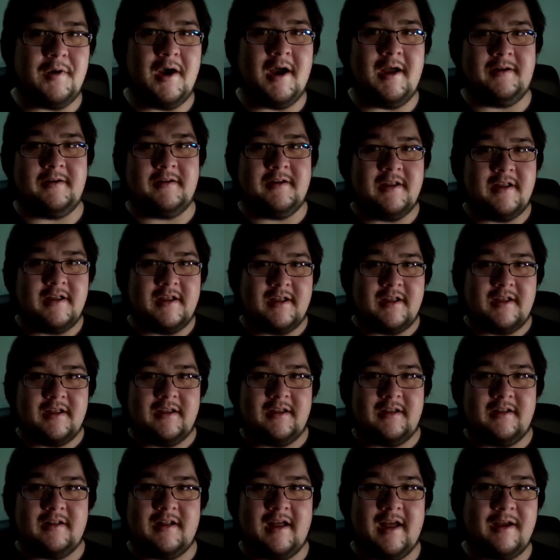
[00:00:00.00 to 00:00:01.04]
But
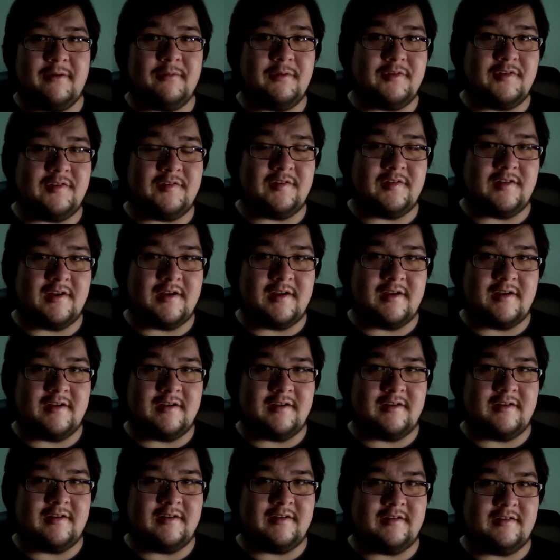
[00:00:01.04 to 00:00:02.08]
I was,
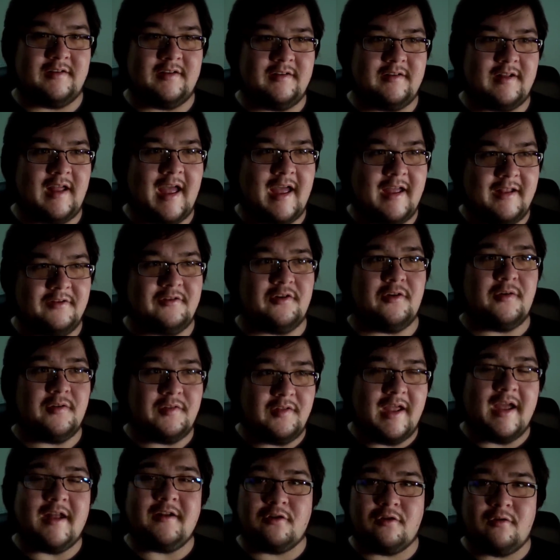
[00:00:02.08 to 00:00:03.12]
uh,
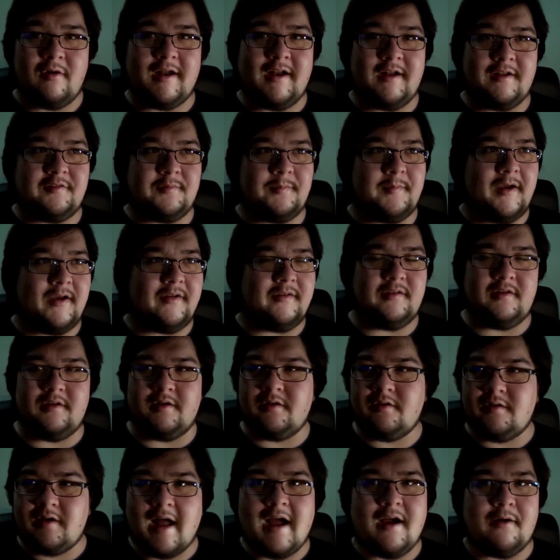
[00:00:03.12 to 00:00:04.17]
during the end credits about, you
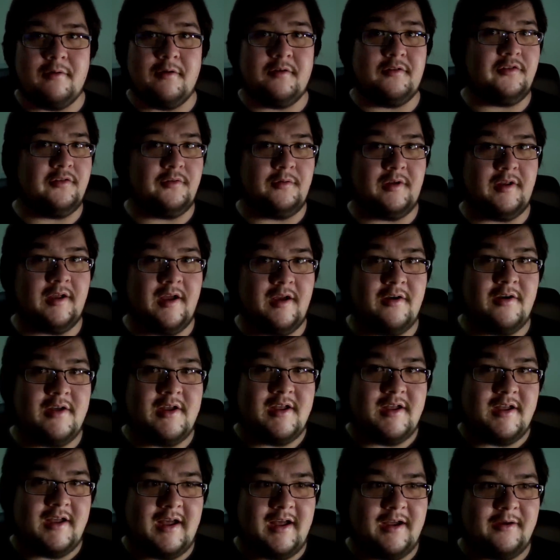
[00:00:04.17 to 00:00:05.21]
know, an hour or two ago,
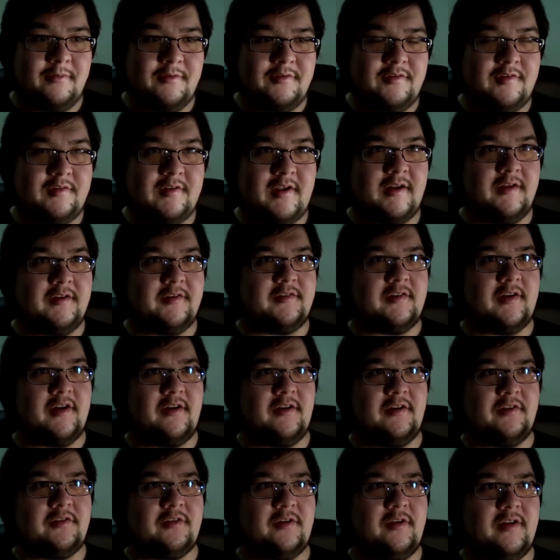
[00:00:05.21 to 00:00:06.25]
I was just kind of
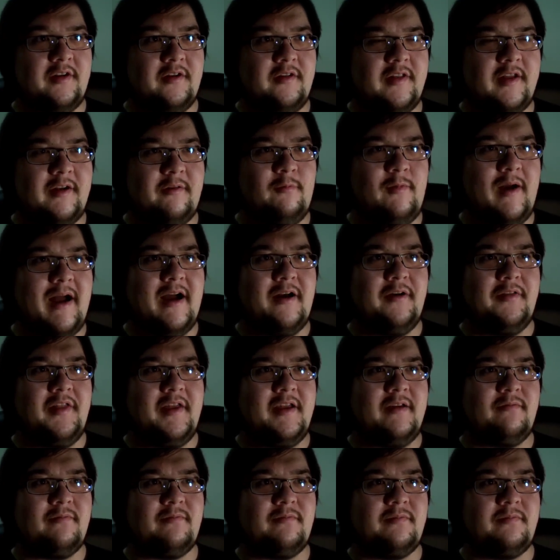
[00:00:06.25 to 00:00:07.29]
staring at the screen going like, wow,
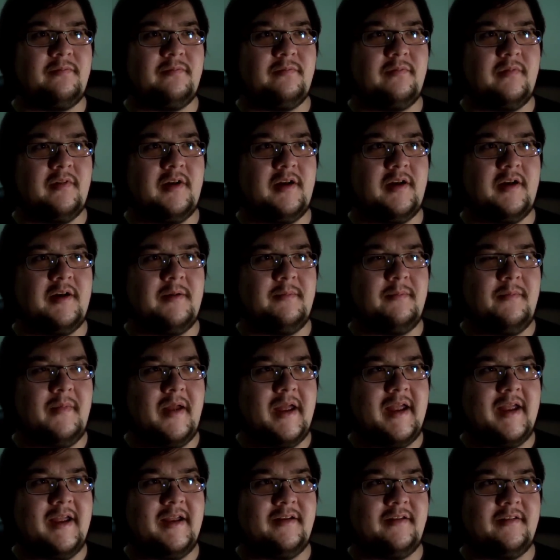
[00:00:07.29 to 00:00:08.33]
they've uh,
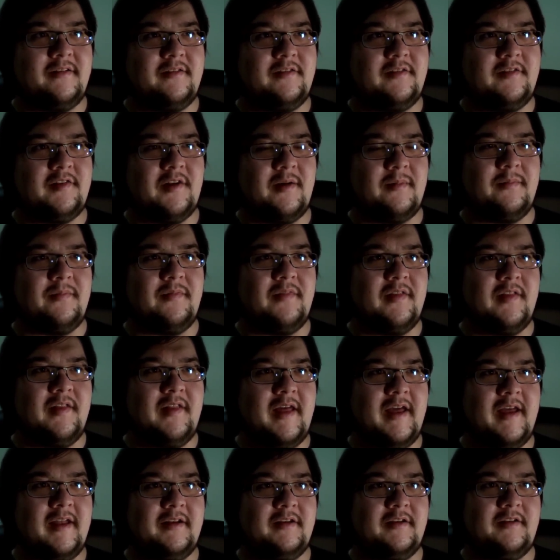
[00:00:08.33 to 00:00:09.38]
made something
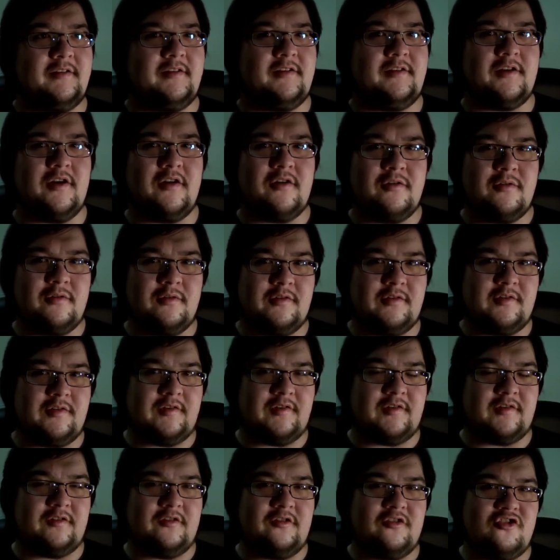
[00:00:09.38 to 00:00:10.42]
that
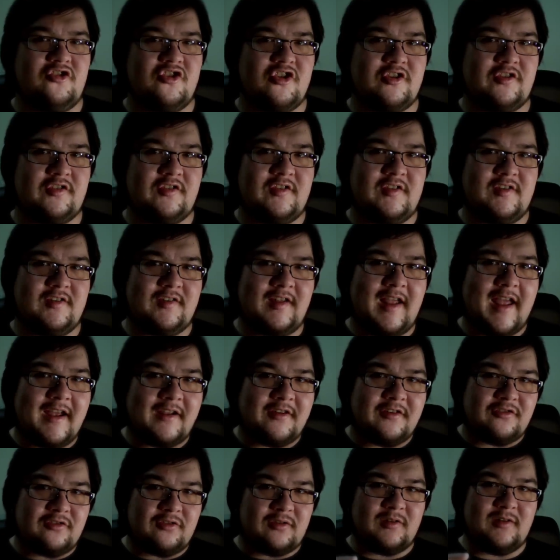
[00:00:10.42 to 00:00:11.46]
goes just this
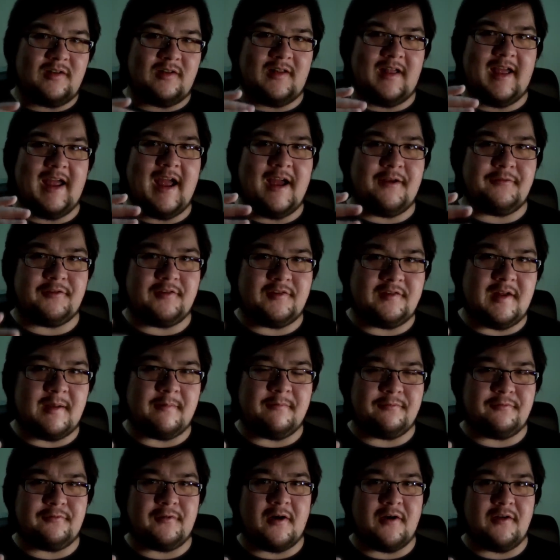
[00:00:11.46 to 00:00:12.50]
extra little half
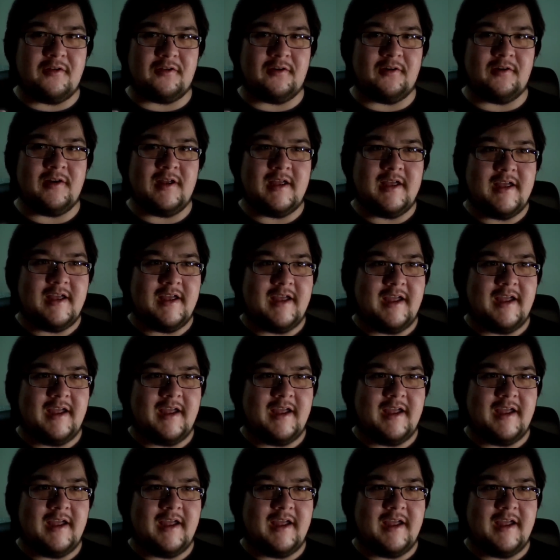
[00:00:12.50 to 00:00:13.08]
step farther.